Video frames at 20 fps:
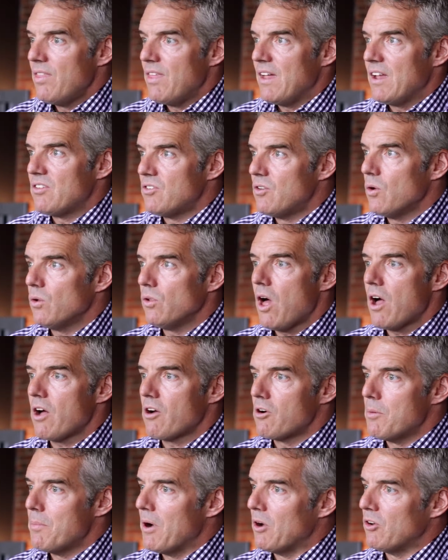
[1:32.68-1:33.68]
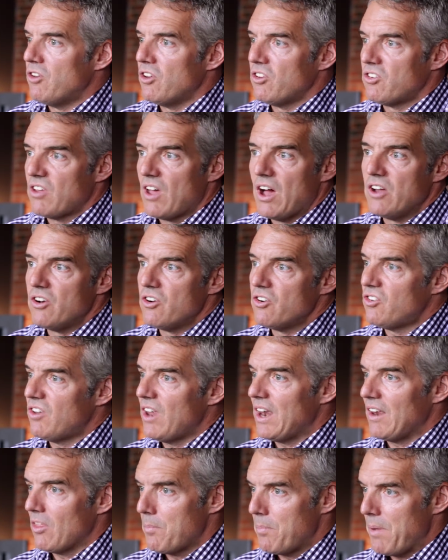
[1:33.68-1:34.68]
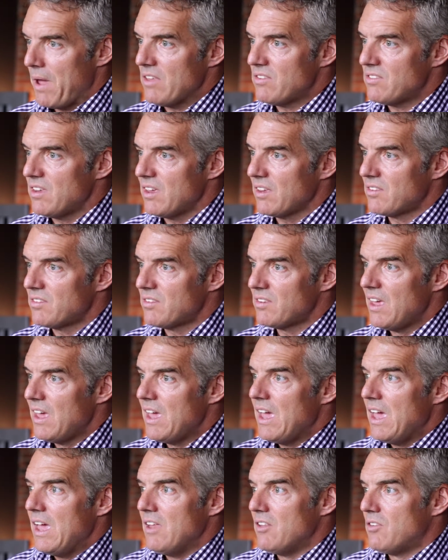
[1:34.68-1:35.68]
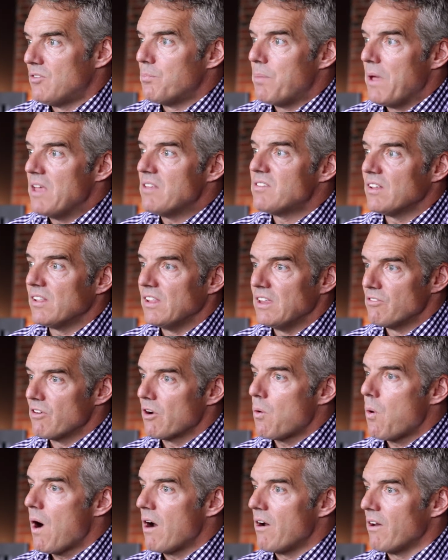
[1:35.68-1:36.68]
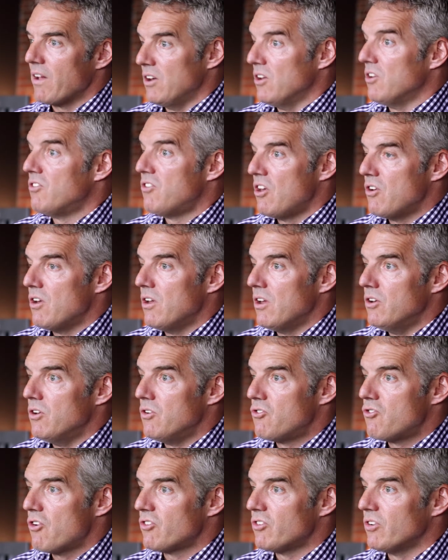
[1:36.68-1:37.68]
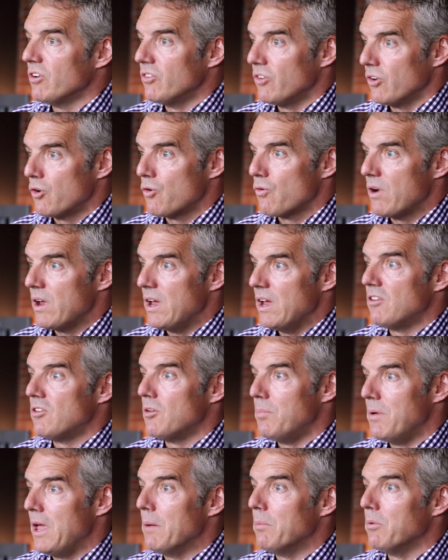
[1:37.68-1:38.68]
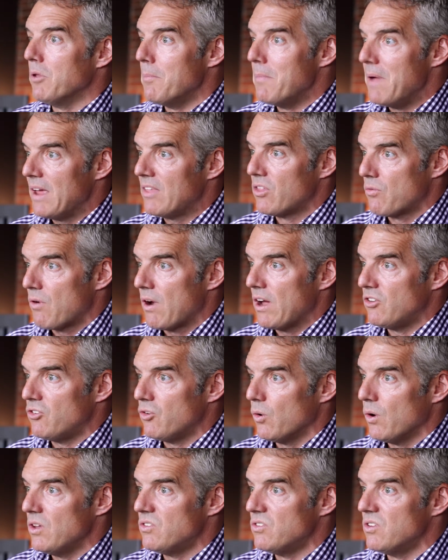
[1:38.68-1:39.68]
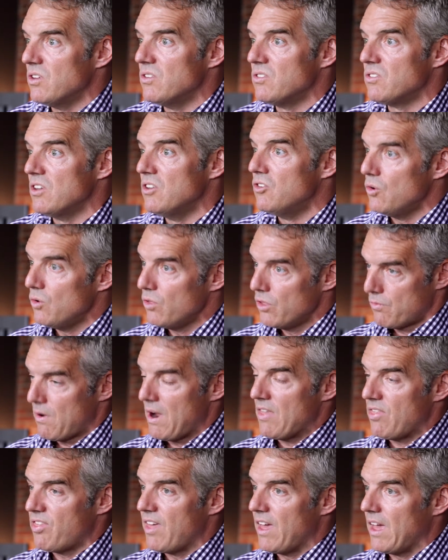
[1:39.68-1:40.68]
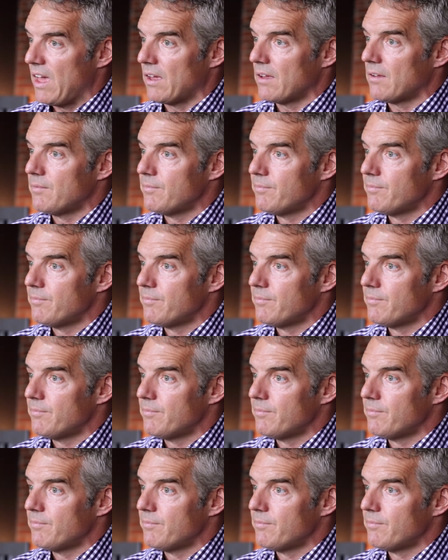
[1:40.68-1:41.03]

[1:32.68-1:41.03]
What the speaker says: that's no longer about just understanding the basics. It's basically requiring a nutritional degree to be able to make the right choices and do the right thing.